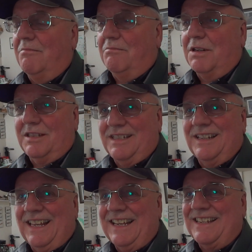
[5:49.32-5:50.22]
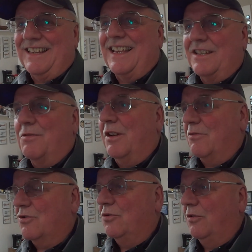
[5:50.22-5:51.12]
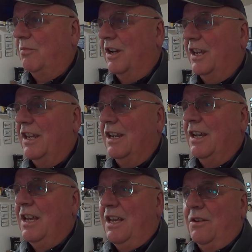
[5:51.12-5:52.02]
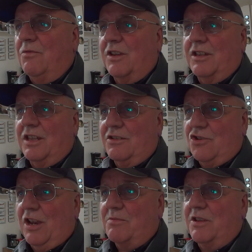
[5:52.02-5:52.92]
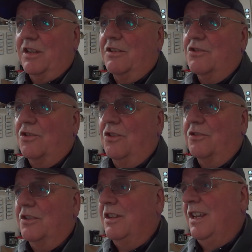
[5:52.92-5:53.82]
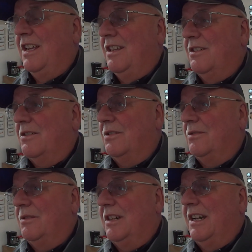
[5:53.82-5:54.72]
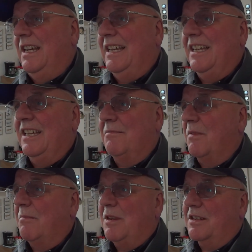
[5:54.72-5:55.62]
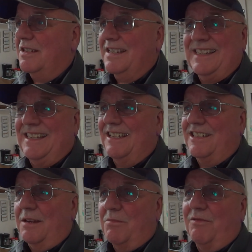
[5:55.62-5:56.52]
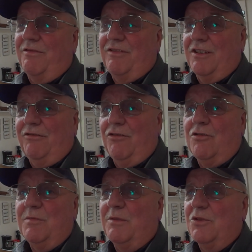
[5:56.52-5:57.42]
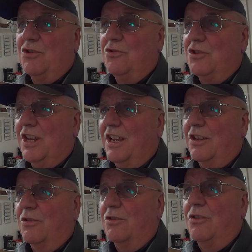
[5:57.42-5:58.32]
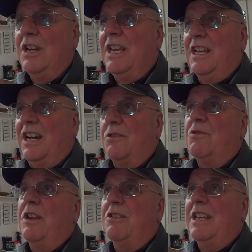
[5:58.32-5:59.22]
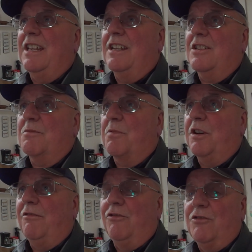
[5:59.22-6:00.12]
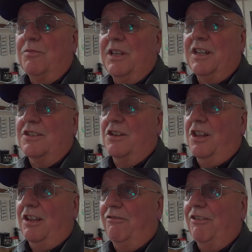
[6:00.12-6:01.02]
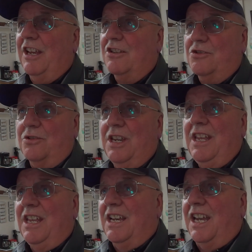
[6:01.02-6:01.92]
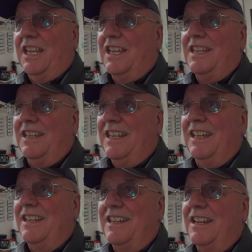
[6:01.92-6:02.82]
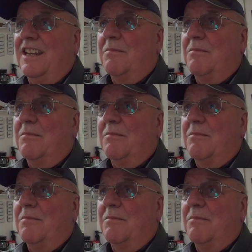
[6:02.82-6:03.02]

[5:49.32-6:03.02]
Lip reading: But like I said, that's what I was told by one of the chaps that installs it. So maybe it's the type of foam he was using. I don't know. I'd rather get it spray foamed in. It's a lot faster. I can get it done in